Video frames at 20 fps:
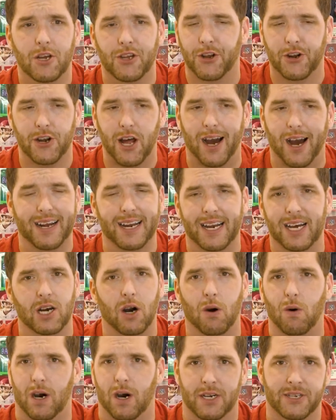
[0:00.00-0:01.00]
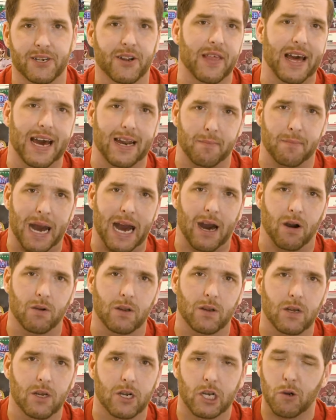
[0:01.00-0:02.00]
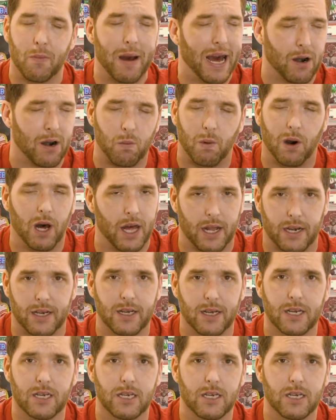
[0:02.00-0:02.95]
you're not going to go under that amount, no matter what.